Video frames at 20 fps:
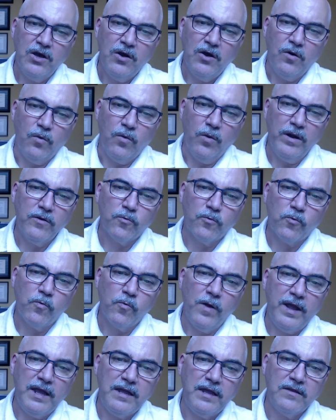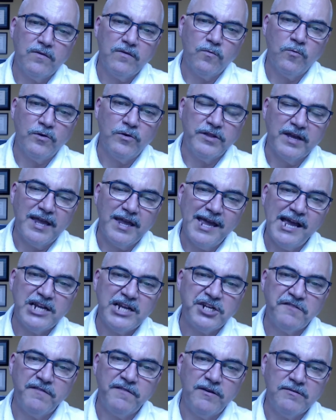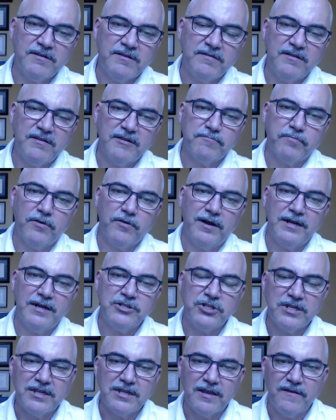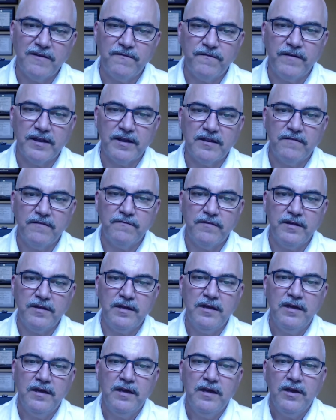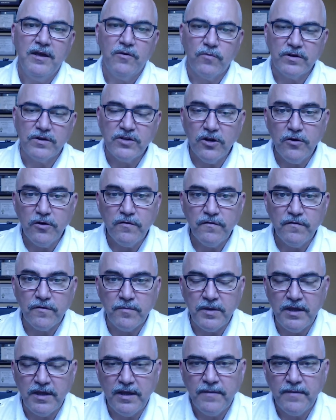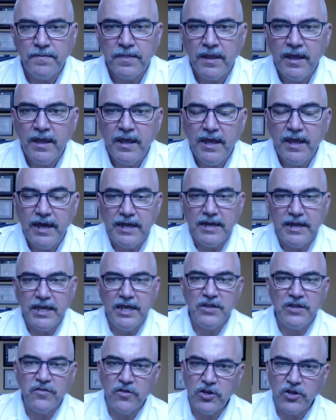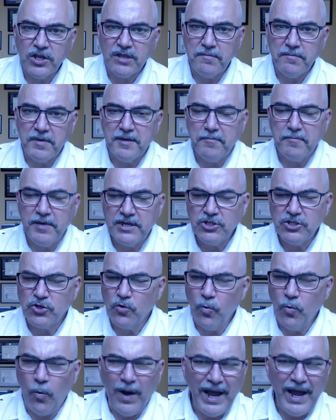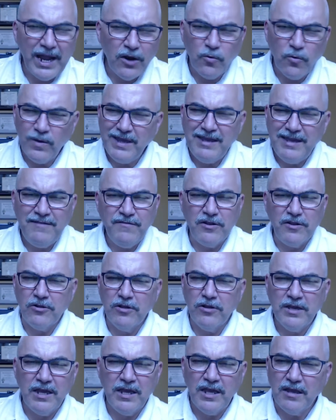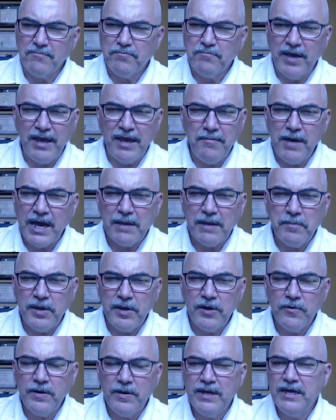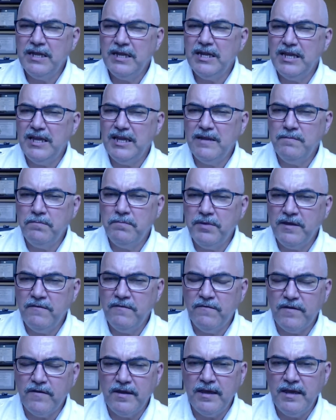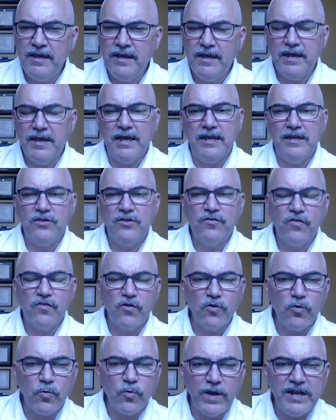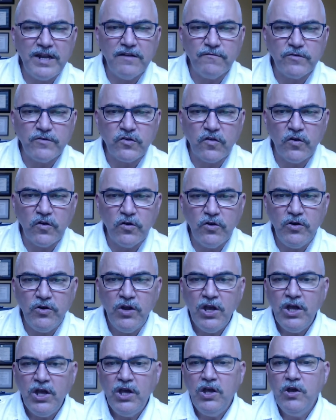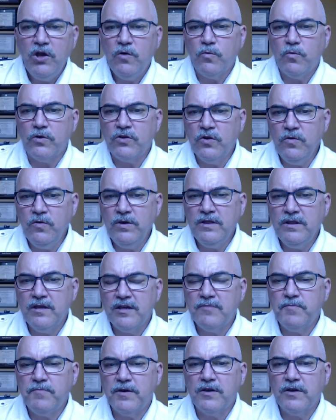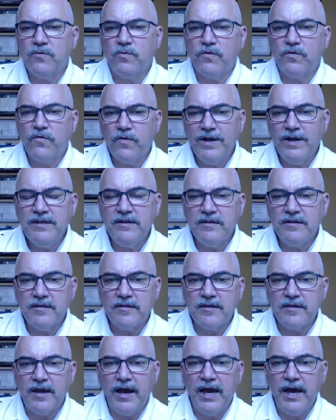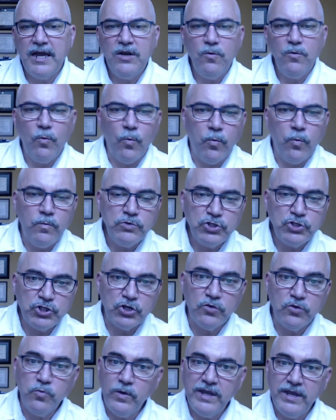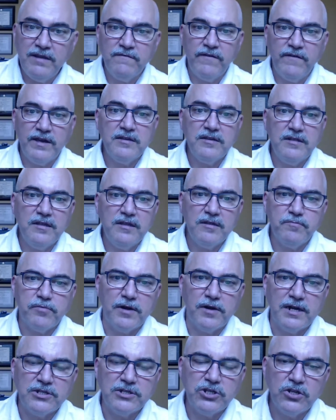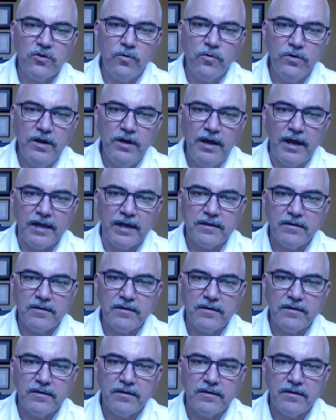what rate will the cash flows of this project effectively return for me? And again, to look at the big picture, why are we even looking at payback period, NPV, and internal rate of return? We're doing this because we're trying to decide, should we invest in this project or not?